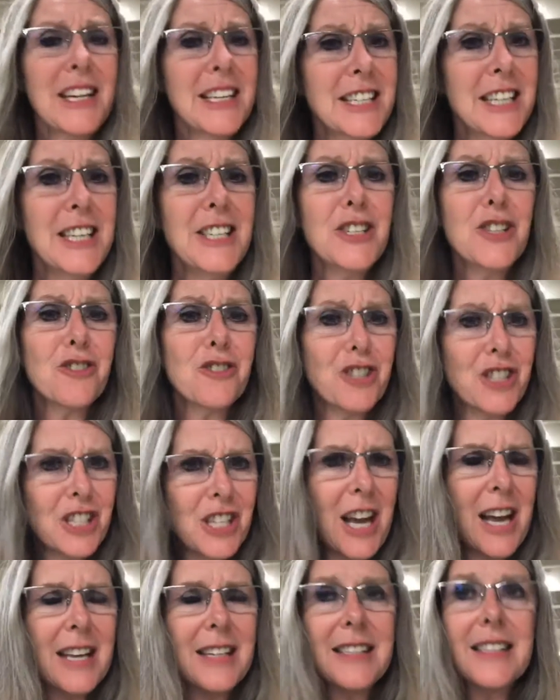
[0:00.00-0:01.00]
Teach your
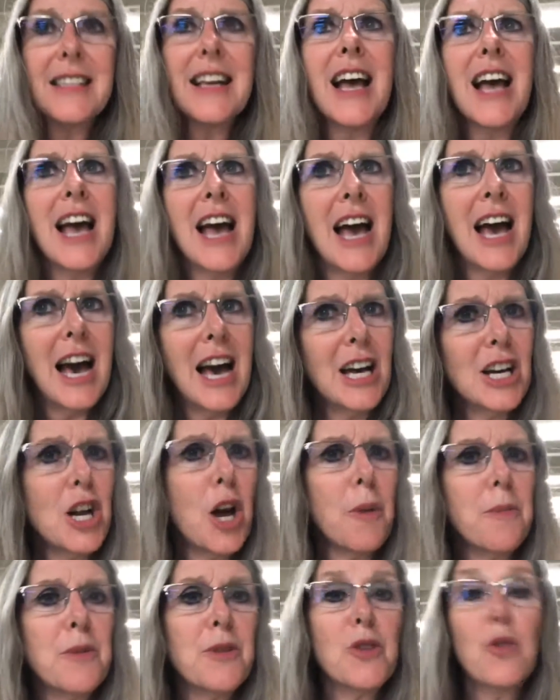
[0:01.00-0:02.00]
sons how to
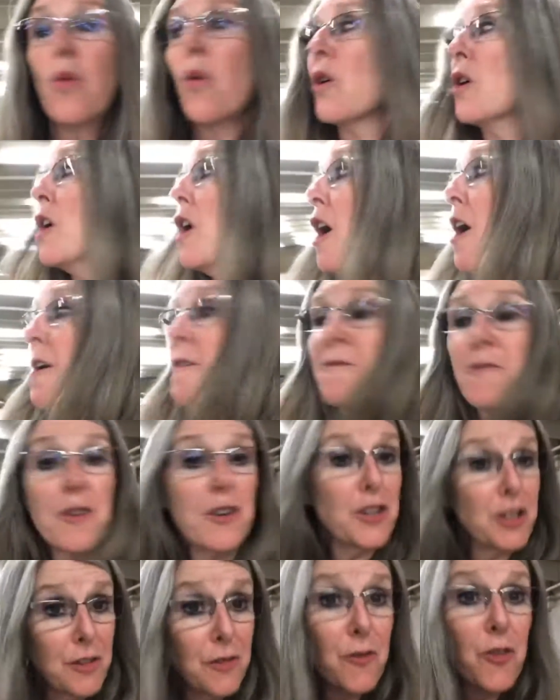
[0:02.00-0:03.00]
open the door for,
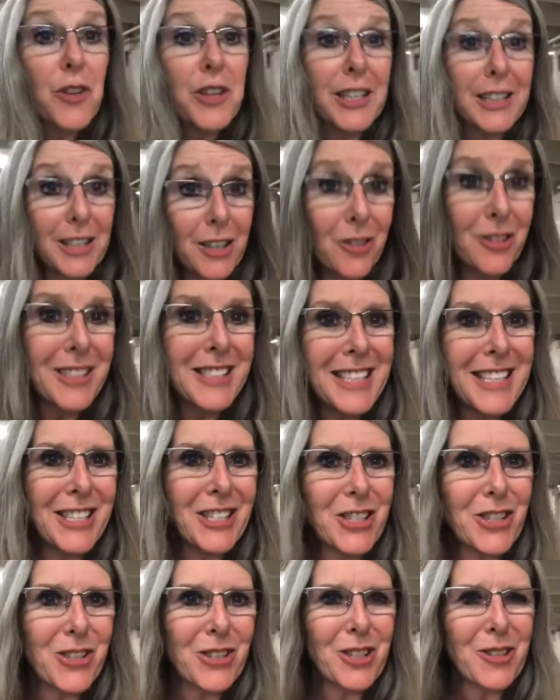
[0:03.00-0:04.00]
for the little
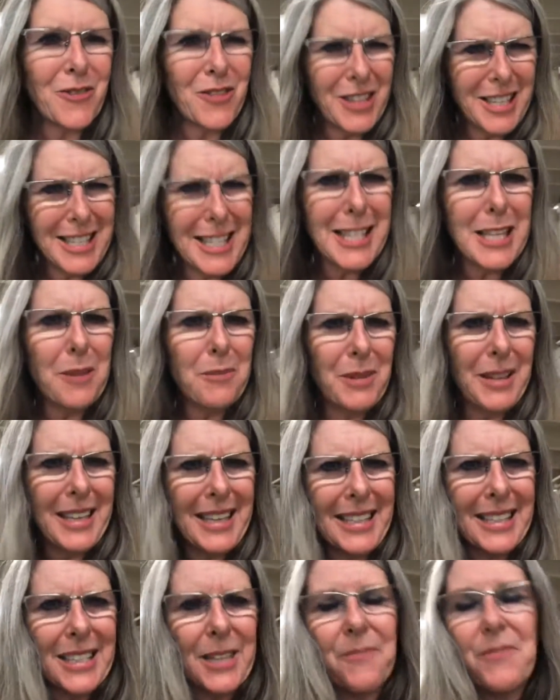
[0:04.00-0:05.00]
sisters, for the
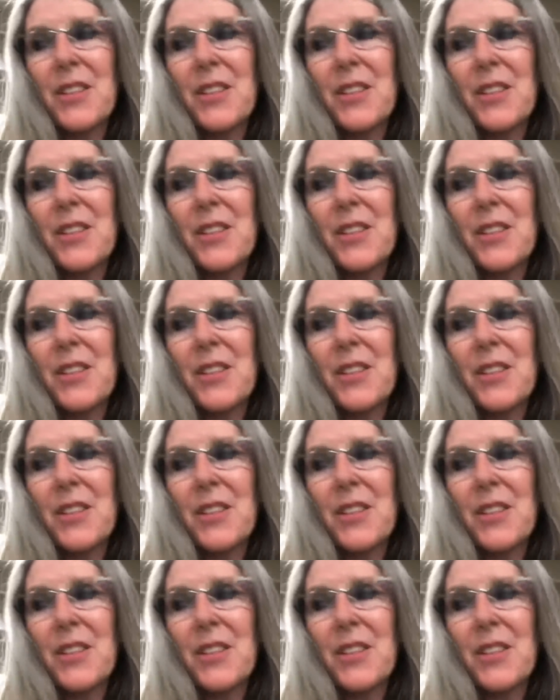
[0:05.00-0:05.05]
siblings.